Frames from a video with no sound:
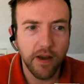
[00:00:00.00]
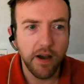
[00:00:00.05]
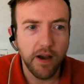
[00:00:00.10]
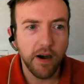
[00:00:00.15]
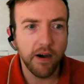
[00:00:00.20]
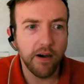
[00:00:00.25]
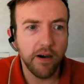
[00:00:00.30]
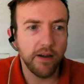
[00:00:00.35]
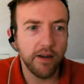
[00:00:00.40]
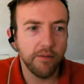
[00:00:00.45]

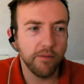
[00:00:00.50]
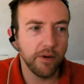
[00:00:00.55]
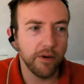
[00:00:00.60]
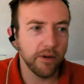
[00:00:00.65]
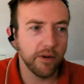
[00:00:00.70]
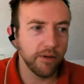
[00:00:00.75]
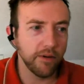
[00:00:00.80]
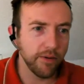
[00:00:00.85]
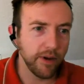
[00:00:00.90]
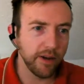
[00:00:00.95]
Hi and
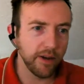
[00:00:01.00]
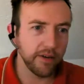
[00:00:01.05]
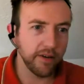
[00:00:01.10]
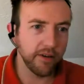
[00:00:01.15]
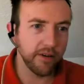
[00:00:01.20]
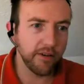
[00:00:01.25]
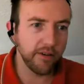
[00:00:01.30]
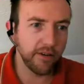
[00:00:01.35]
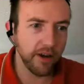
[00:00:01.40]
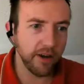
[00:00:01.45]
welcome to
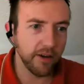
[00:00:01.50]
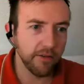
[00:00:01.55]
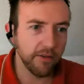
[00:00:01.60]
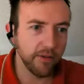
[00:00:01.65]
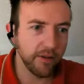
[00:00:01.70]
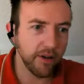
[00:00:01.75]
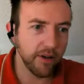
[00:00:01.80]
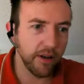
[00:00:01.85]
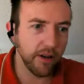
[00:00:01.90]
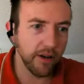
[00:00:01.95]
AXSChat.
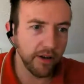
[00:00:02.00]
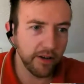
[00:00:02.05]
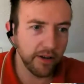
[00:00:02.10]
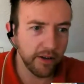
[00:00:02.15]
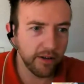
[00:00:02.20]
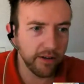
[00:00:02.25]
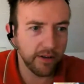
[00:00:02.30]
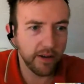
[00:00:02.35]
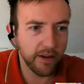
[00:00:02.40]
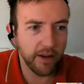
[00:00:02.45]
We're
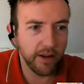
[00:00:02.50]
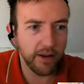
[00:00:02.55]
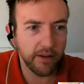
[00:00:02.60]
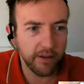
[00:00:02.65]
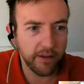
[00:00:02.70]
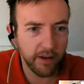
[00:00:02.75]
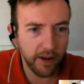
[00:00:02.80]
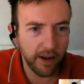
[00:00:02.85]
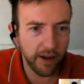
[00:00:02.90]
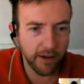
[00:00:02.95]
delighted today
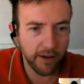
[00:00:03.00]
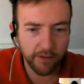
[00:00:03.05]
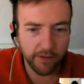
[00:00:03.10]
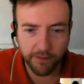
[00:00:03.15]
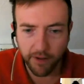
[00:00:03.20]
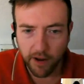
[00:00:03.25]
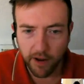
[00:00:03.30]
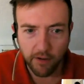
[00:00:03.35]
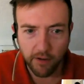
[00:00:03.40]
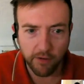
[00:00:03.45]
to have
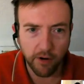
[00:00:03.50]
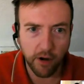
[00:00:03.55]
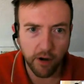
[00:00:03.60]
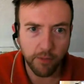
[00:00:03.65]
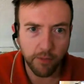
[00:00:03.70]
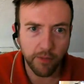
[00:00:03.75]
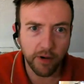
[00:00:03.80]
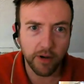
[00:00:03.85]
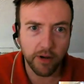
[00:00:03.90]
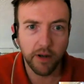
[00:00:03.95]

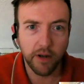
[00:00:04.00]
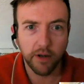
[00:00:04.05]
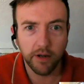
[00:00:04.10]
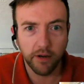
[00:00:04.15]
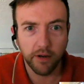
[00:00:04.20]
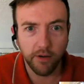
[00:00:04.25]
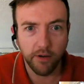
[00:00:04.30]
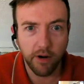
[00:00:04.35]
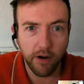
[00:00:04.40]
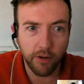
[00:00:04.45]
Rama
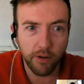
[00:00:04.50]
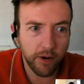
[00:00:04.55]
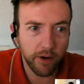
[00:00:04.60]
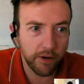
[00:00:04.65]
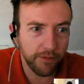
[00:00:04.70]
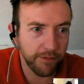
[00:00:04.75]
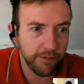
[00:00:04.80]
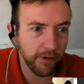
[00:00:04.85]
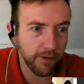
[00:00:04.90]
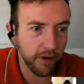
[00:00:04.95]

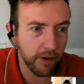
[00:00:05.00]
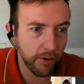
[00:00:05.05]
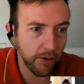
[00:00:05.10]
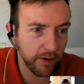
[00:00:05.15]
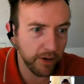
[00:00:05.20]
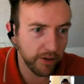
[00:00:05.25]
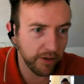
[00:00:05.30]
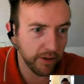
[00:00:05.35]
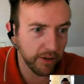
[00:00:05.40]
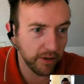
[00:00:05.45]
Gheerawo, who
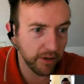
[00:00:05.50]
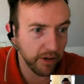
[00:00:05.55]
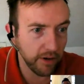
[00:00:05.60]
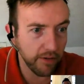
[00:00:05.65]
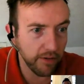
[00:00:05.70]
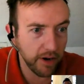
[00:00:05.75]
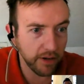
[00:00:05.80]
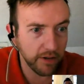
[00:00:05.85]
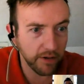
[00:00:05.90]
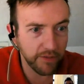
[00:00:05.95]
is the
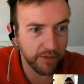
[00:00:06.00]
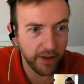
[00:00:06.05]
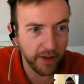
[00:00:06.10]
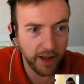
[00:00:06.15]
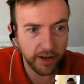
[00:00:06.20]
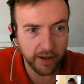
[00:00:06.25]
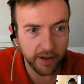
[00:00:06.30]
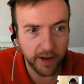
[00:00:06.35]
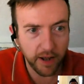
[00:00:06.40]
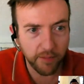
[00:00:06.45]
director of the
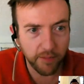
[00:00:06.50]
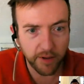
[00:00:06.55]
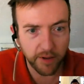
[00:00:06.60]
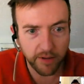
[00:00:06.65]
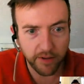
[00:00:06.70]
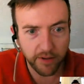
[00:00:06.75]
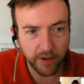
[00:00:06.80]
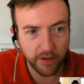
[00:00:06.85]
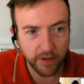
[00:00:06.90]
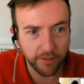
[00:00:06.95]
Helen
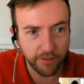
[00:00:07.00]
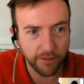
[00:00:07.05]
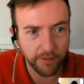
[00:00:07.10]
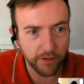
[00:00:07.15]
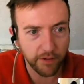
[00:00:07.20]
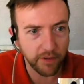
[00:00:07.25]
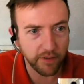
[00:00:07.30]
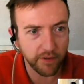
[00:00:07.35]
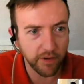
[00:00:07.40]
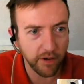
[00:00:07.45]
Hamlyn Centre
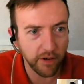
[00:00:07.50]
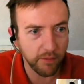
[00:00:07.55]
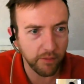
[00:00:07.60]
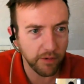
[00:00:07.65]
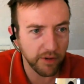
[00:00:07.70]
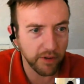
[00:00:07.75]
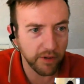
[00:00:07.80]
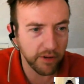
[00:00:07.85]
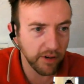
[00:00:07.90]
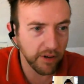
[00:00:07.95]
for Design,
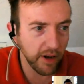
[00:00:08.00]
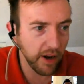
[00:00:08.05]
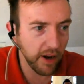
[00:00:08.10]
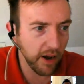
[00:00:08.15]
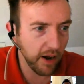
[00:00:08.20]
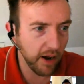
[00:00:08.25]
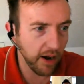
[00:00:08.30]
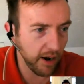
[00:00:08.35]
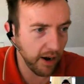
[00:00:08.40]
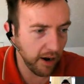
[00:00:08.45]
with us.
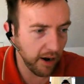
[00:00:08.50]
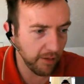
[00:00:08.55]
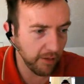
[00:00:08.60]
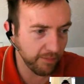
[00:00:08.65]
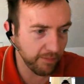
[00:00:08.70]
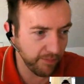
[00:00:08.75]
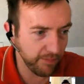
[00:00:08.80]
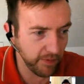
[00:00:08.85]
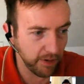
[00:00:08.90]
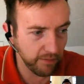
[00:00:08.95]
I've
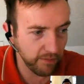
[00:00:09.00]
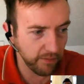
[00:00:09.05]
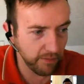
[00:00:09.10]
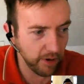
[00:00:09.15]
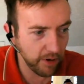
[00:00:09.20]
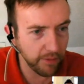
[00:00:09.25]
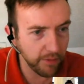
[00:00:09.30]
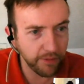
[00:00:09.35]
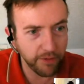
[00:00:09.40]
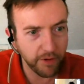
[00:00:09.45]
known
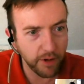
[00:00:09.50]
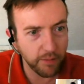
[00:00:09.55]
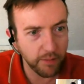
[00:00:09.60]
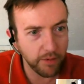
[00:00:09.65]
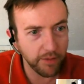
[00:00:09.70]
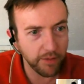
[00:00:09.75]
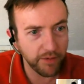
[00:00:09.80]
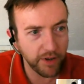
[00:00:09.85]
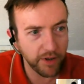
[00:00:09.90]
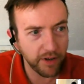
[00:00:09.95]
Rama for a
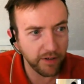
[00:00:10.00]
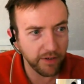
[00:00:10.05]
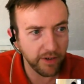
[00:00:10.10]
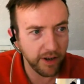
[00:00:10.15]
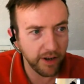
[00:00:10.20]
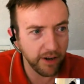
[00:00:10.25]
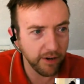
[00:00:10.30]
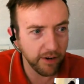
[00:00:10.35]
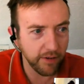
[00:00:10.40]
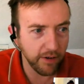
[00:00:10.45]
number of years
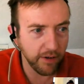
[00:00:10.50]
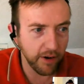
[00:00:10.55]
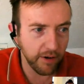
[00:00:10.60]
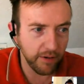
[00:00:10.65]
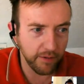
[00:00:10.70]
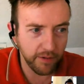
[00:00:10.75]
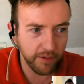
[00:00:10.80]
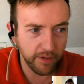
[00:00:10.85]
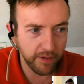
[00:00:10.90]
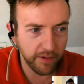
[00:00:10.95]
now
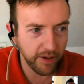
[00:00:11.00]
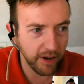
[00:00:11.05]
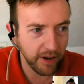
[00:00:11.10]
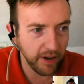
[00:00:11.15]
and